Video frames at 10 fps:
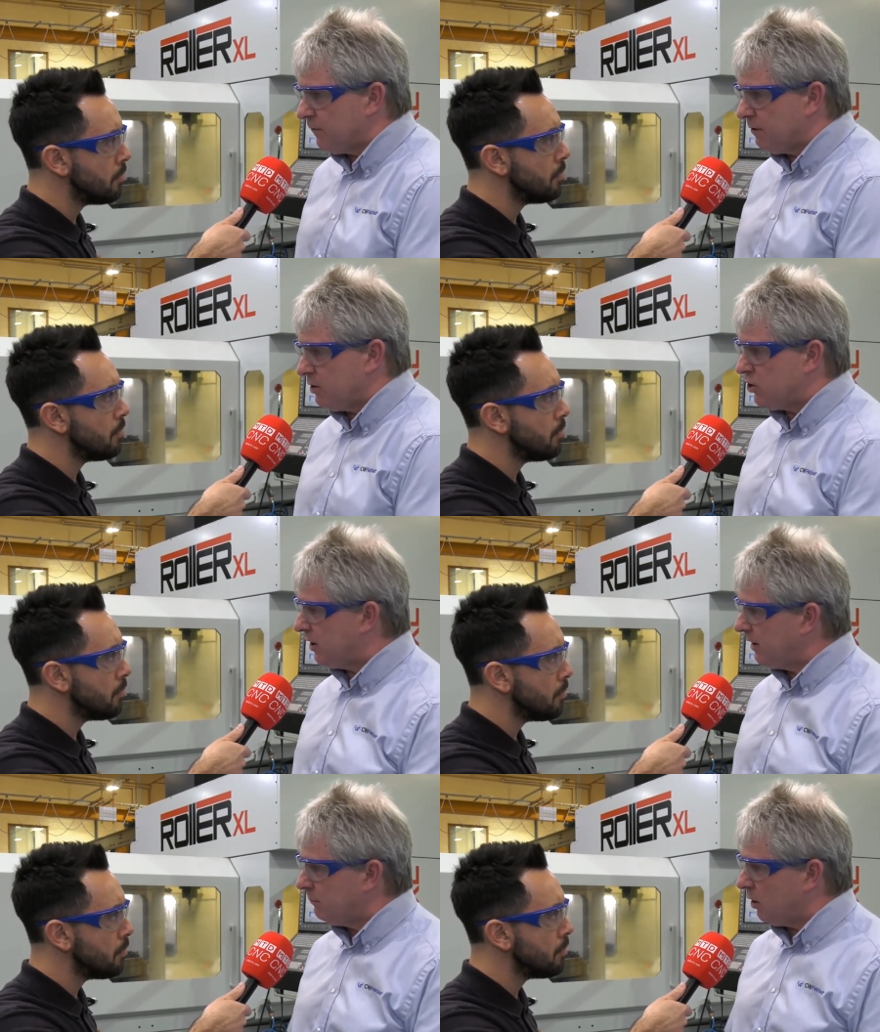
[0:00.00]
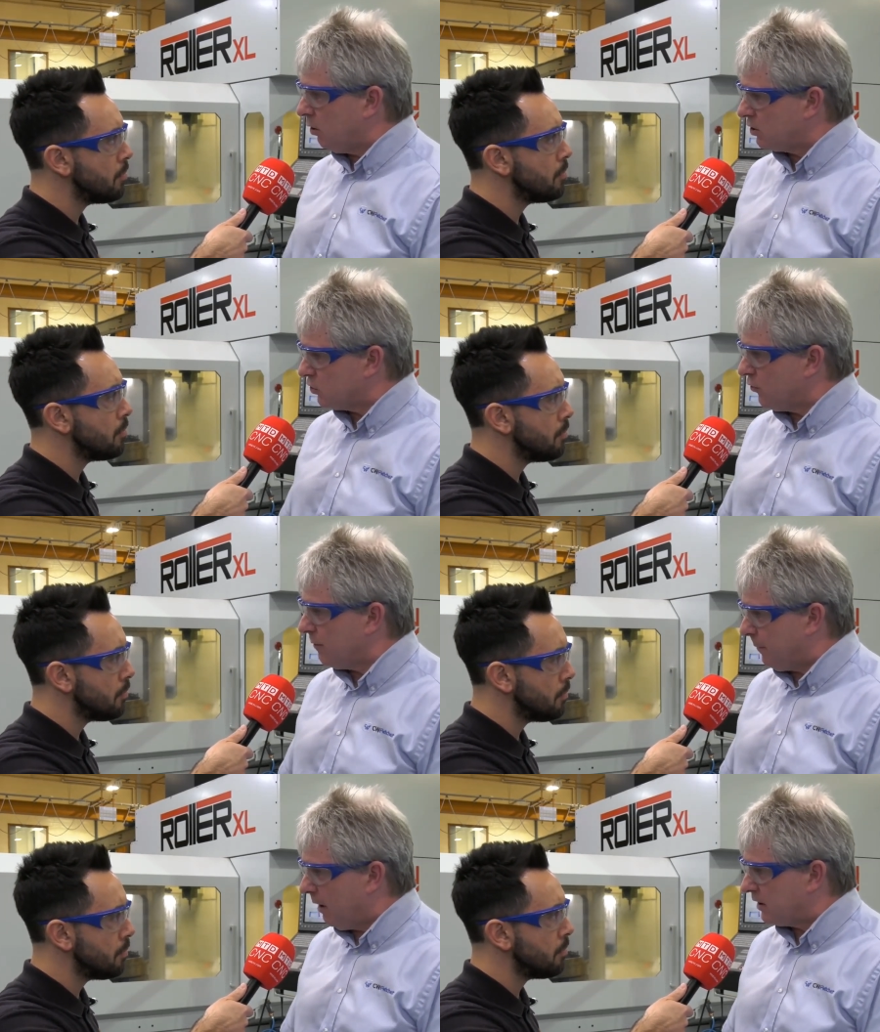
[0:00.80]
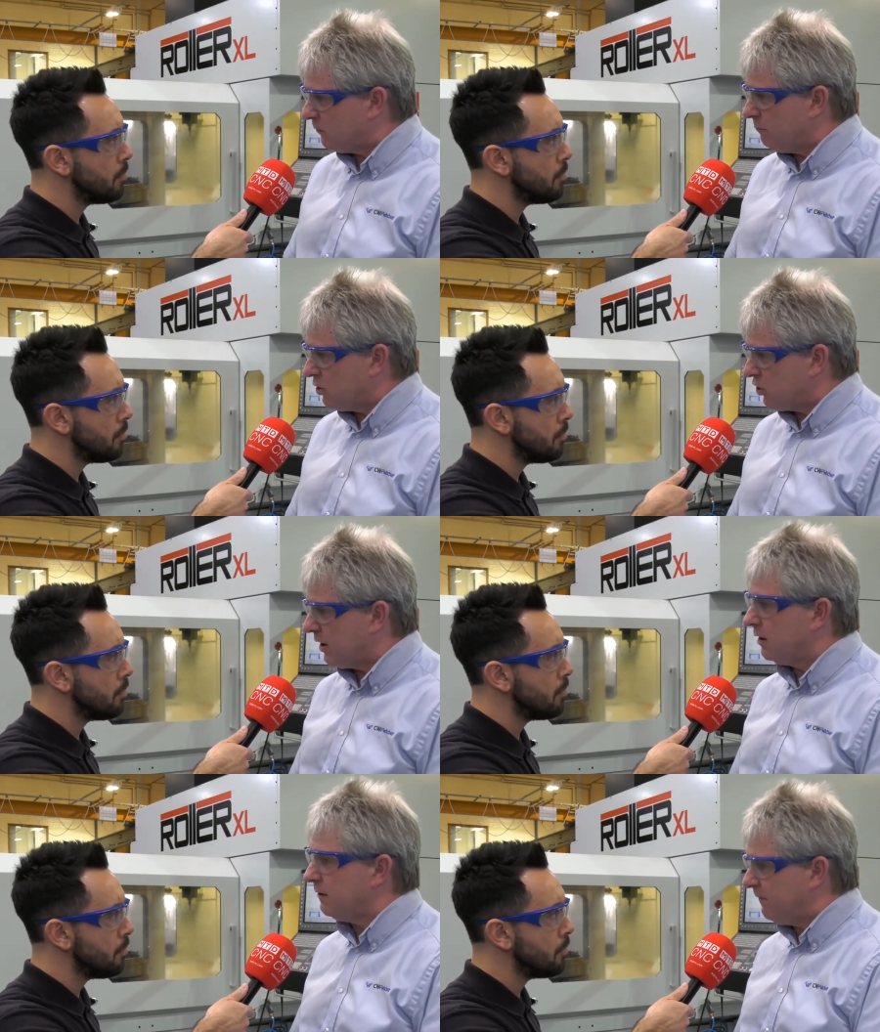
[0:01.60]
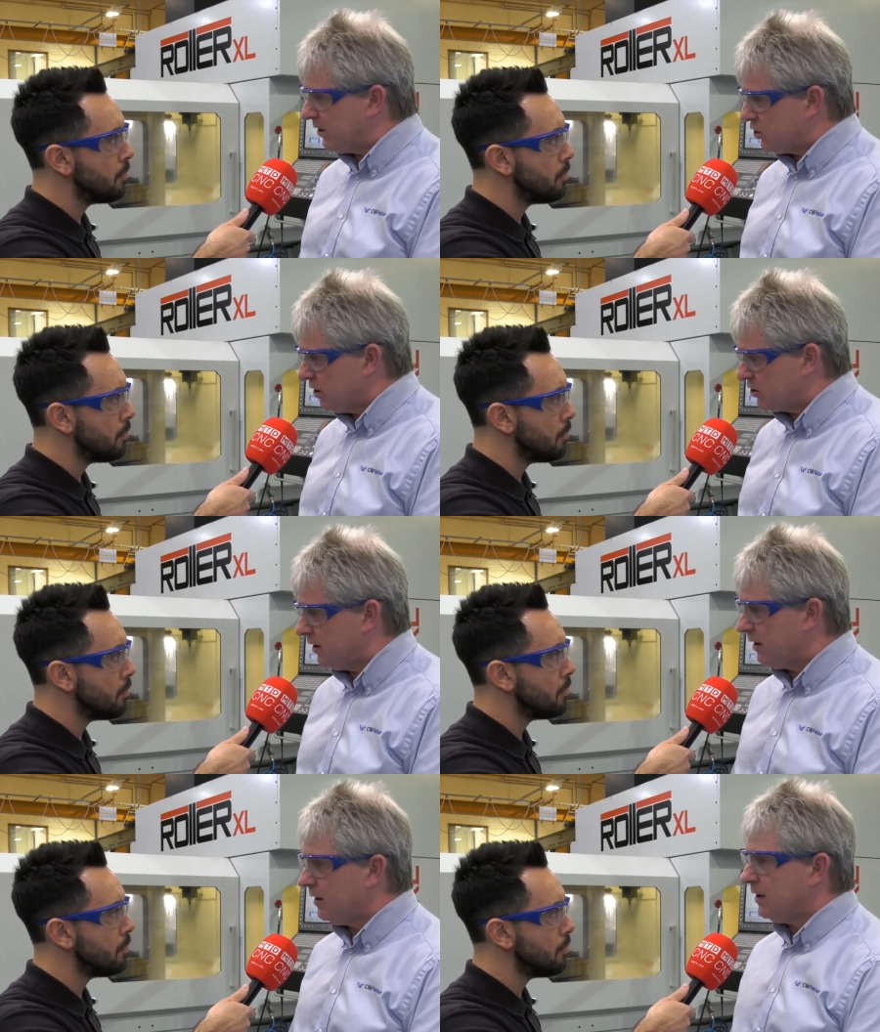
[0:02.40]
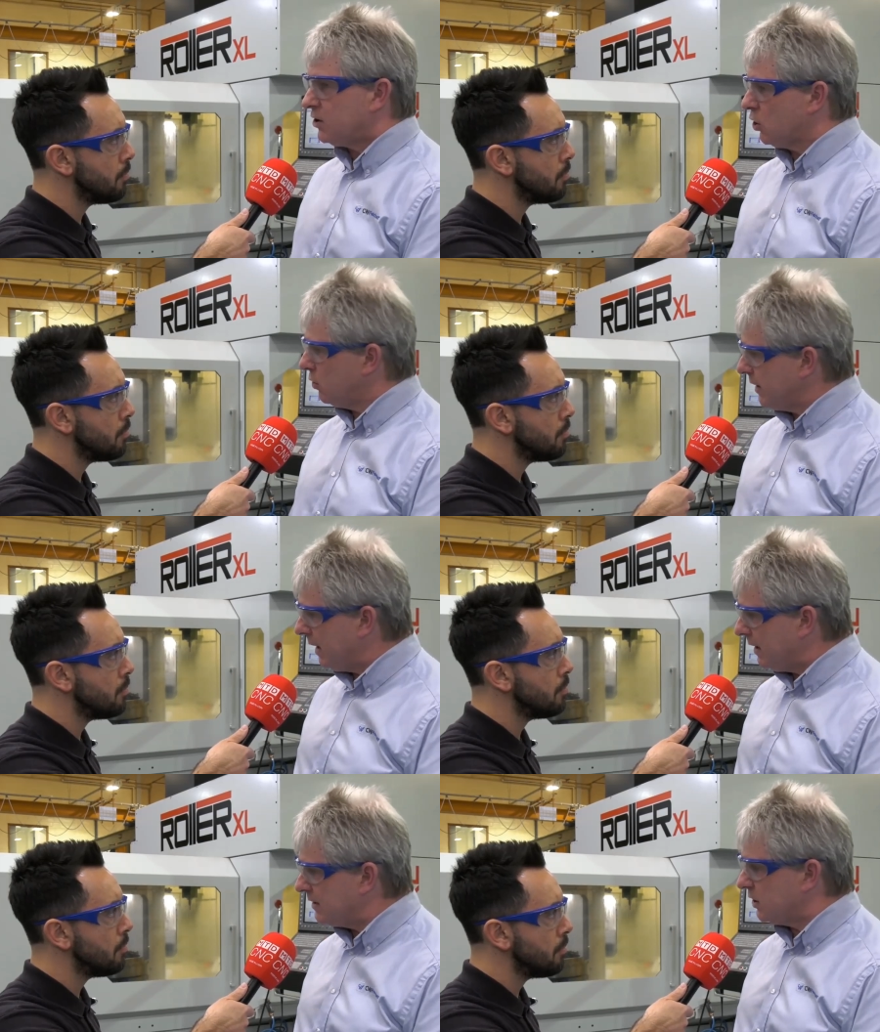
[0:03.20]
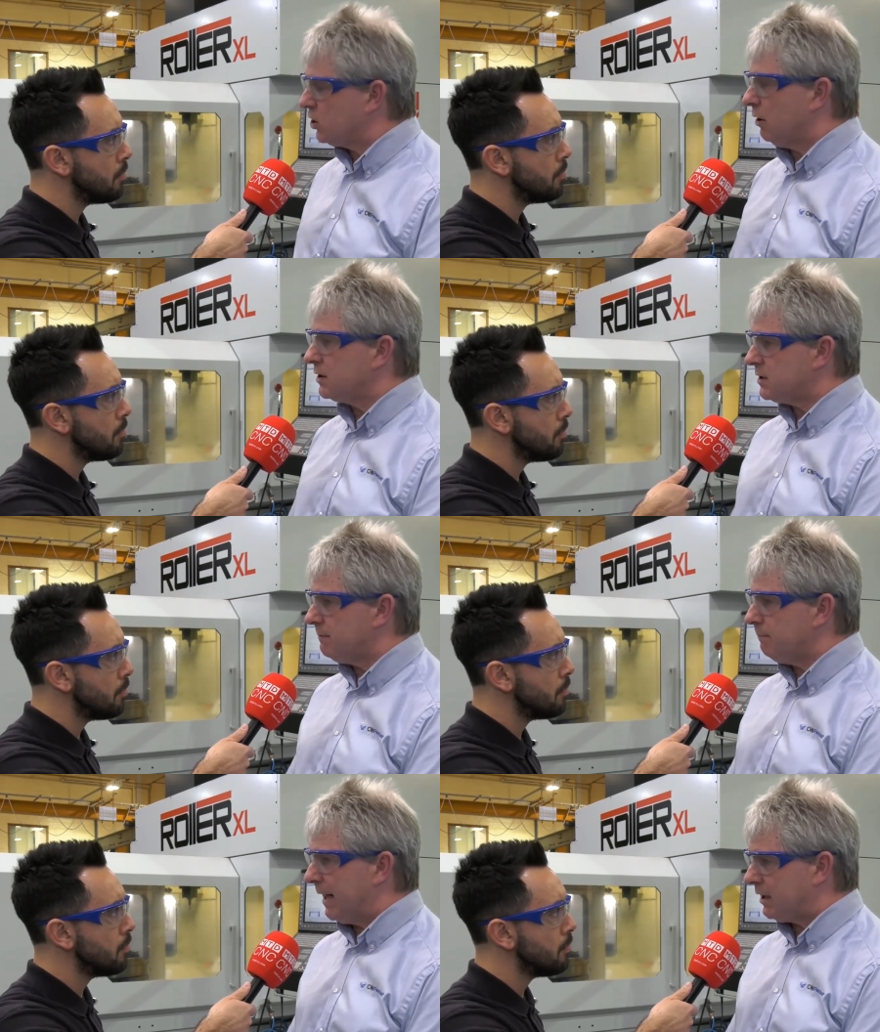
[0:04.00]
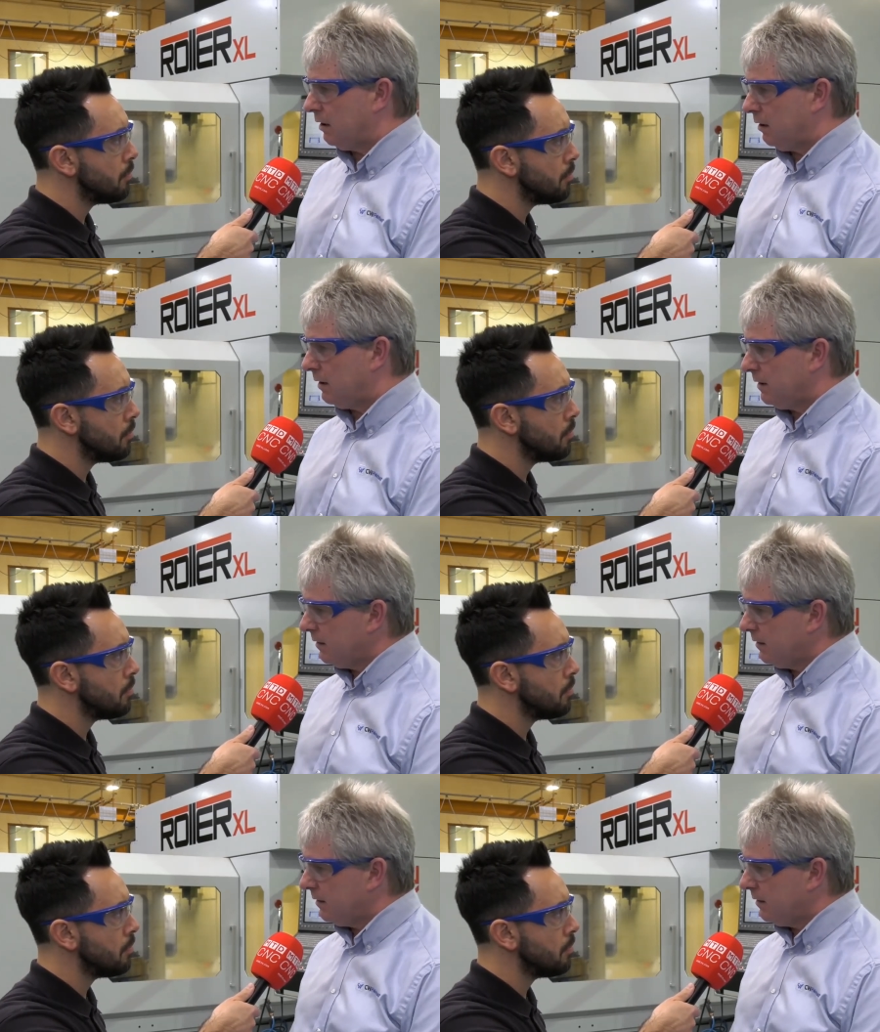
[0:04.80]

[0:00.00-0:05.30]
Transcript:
Speaker 1: for the machine, but also the parts of the machine and the fixtures. So yeah, it's a constant battle